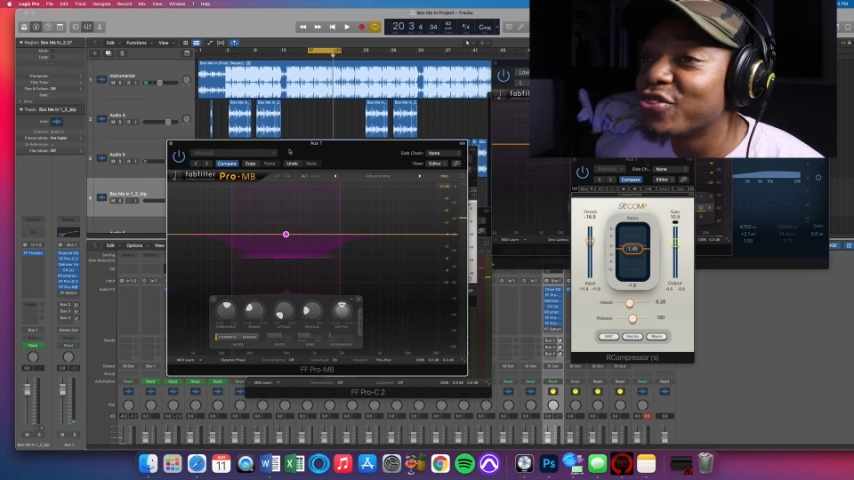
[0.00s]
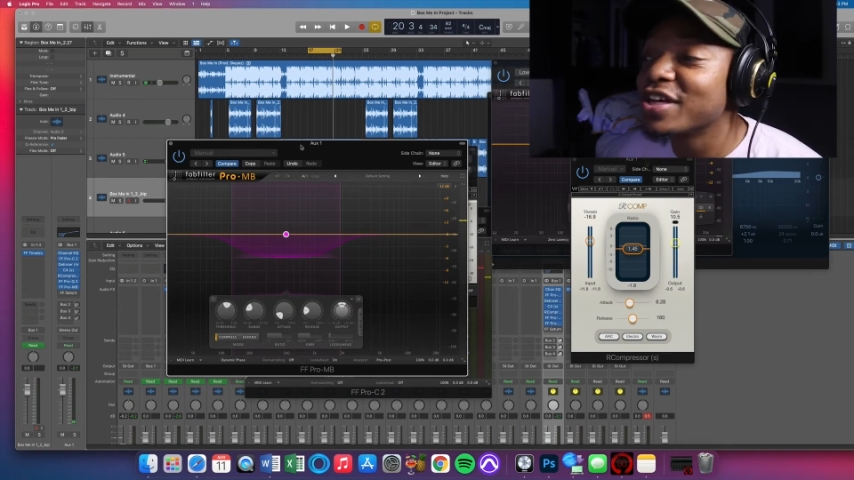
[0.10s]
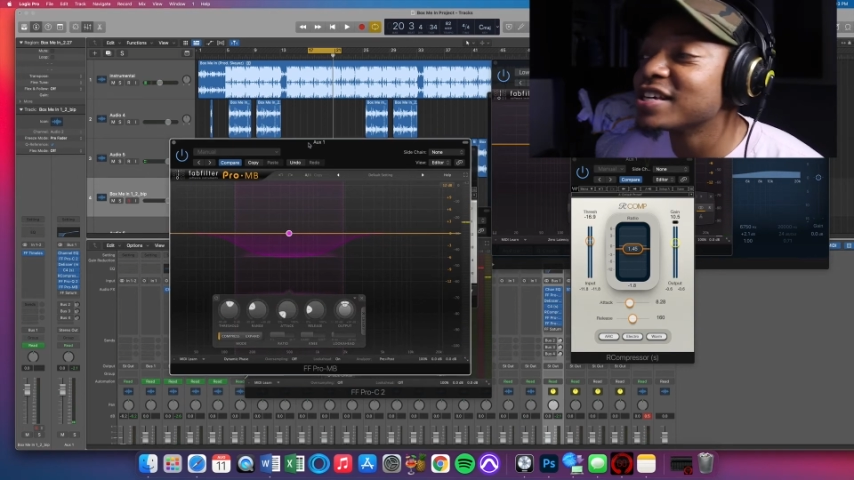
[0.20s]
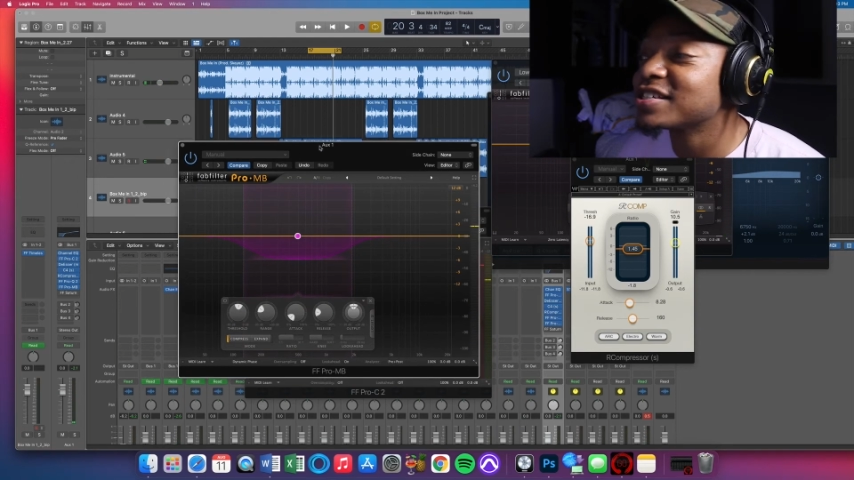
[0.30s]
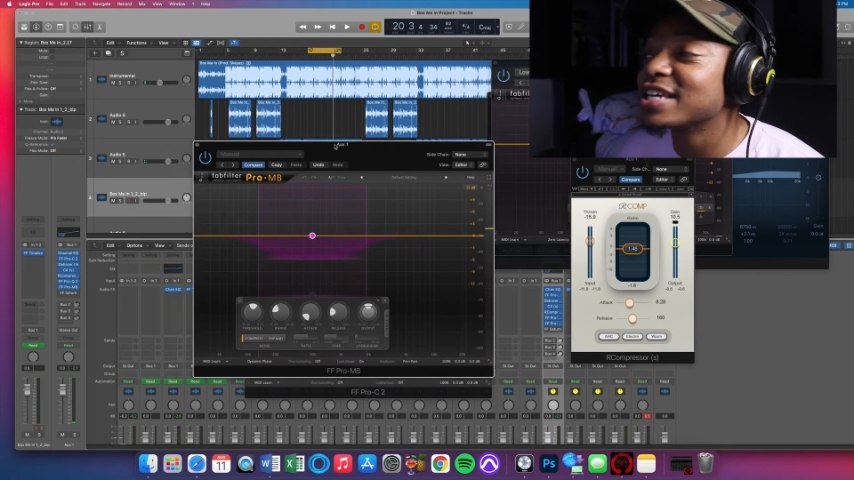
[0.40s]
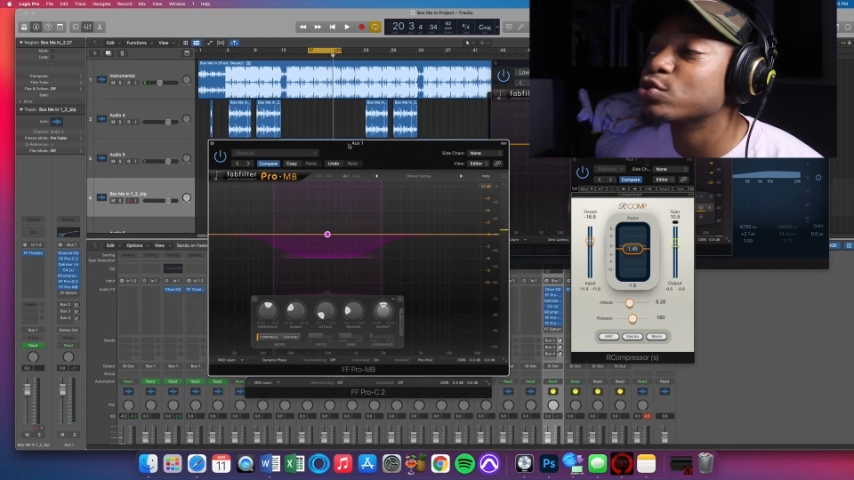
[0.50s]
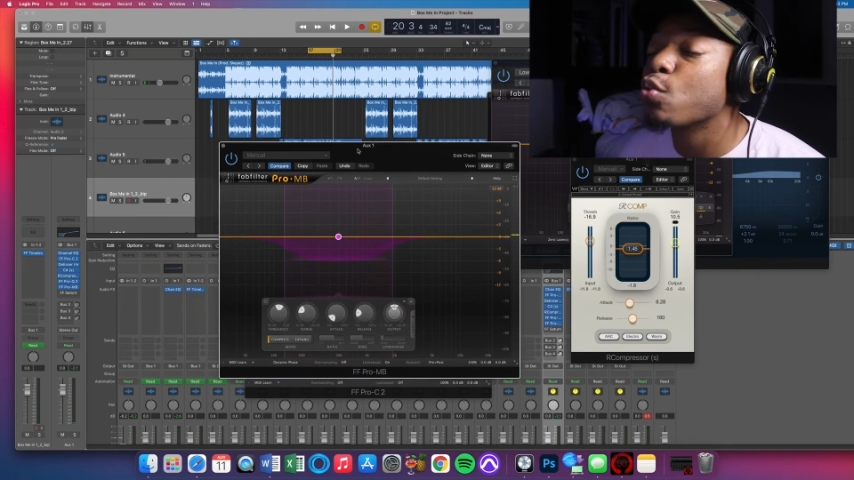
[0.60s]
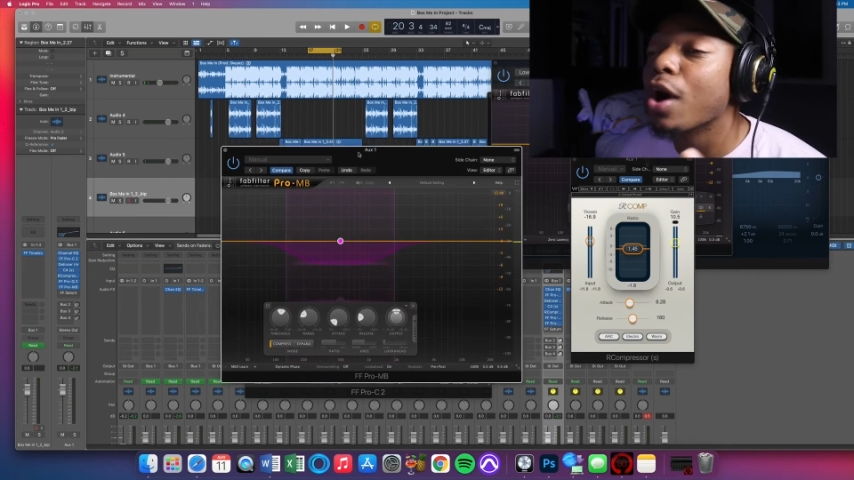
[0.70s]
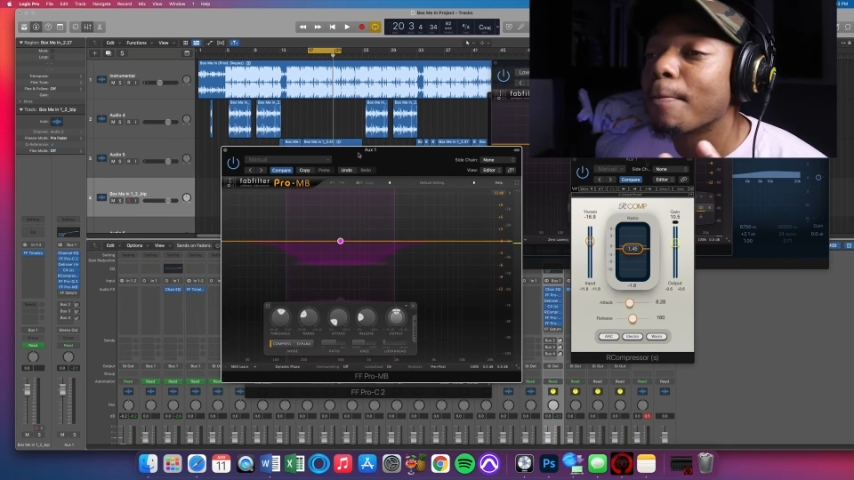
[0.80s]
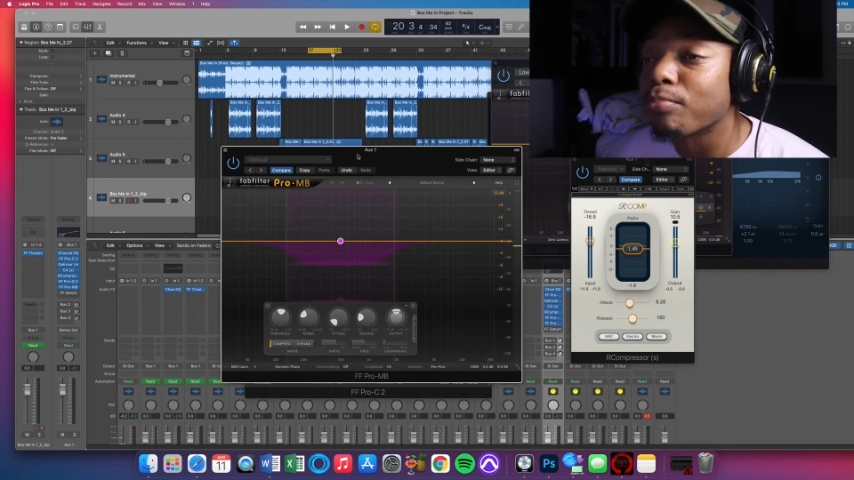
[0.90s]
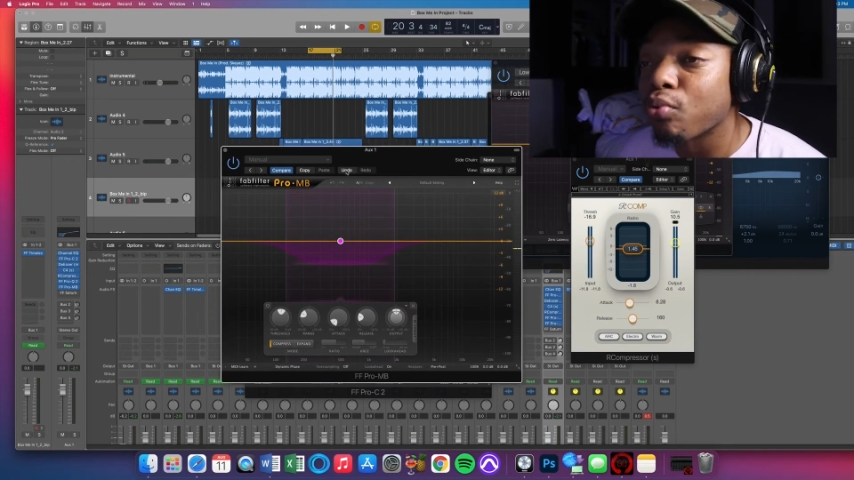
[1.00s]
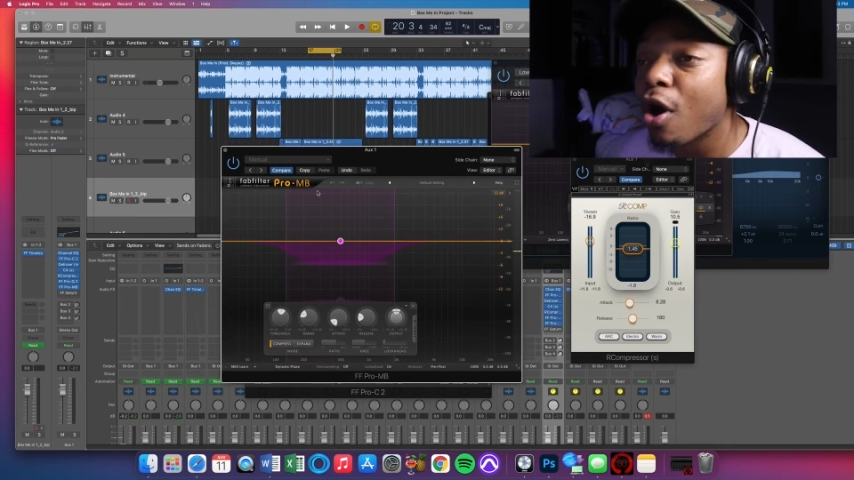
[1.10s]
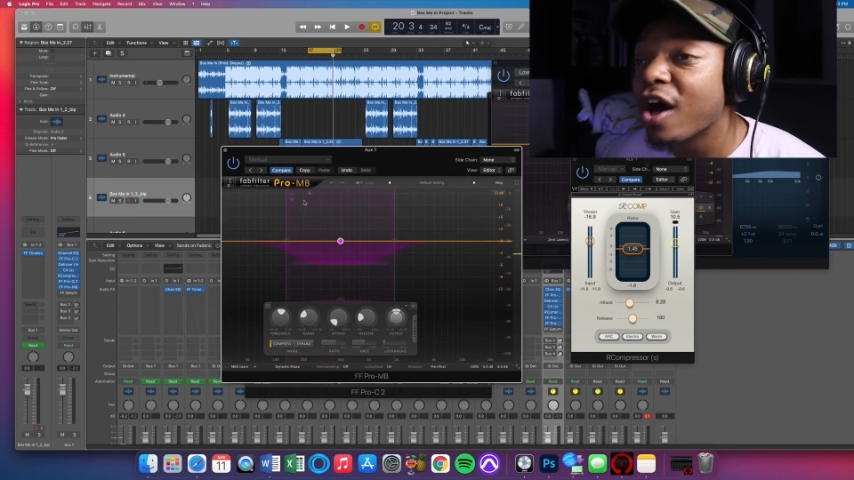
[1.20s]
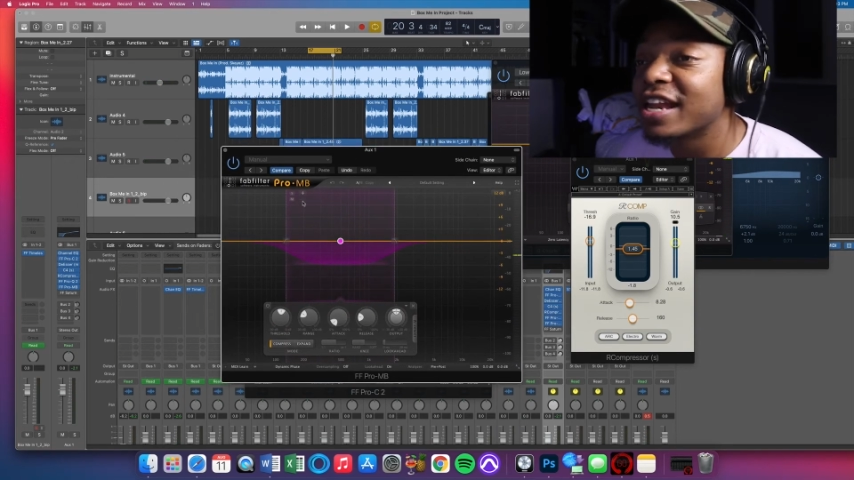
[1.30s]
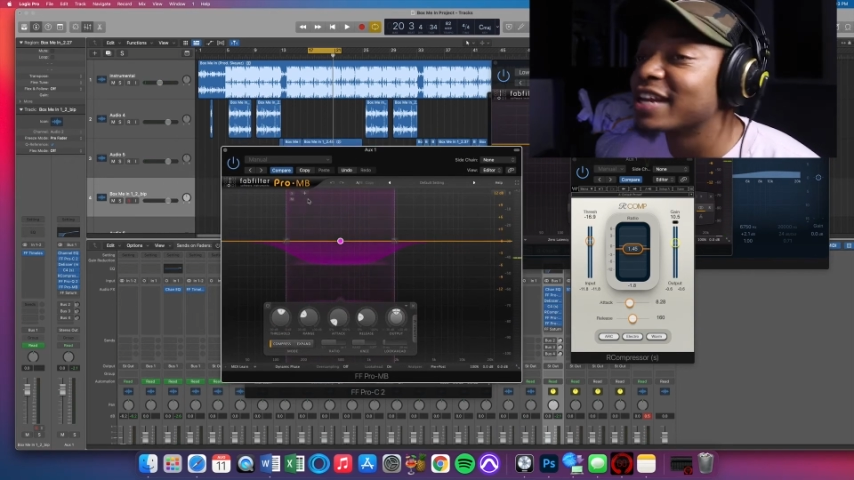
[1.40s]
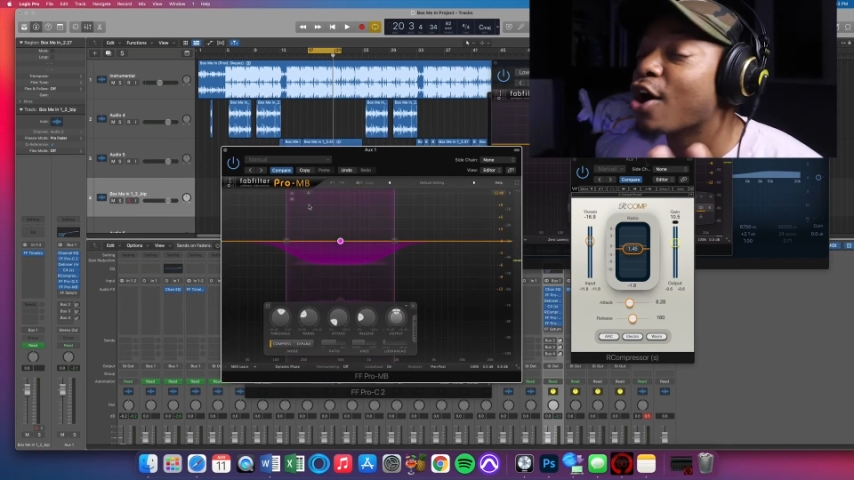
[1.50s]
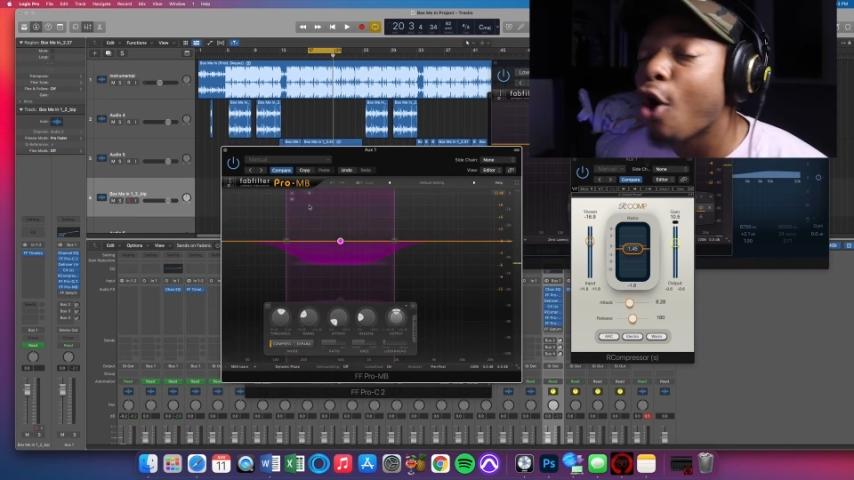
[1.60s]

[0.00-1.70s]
This is what brought it